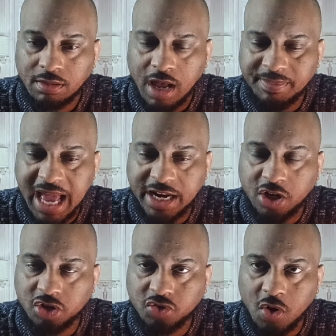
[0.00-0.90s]
I'm not a
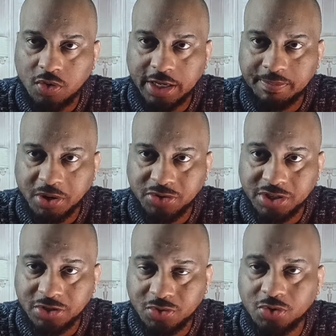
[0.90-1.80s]
controlling
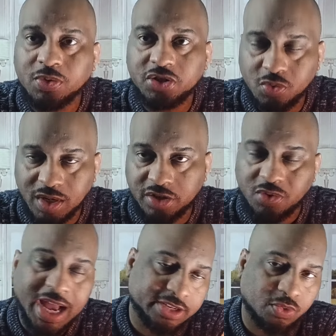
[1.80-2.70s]
person. You do what you want to
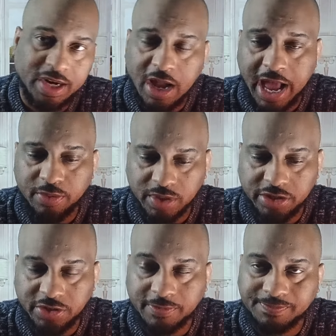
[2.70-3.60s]
do. I do what I want
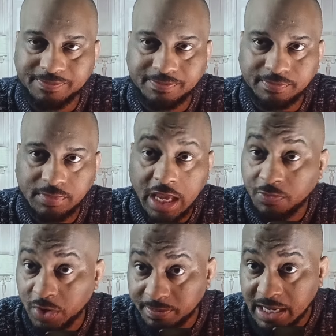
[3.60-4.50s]
to do.
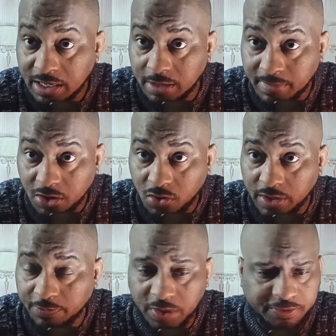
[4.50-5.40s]
If we meet in the middle,
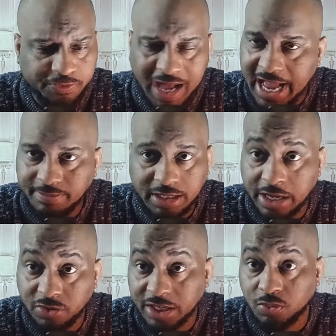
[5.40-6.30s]
if we vibe
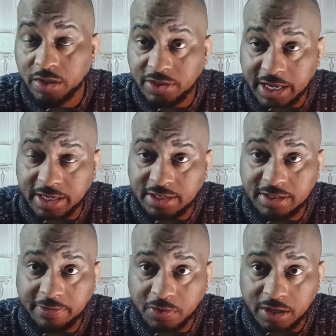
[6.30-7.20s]
together, that's one thing. That's
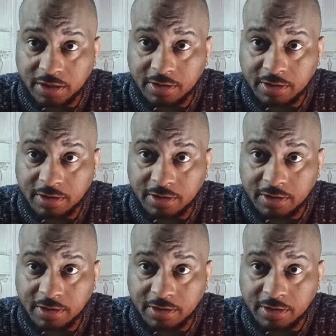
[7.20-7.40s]
different.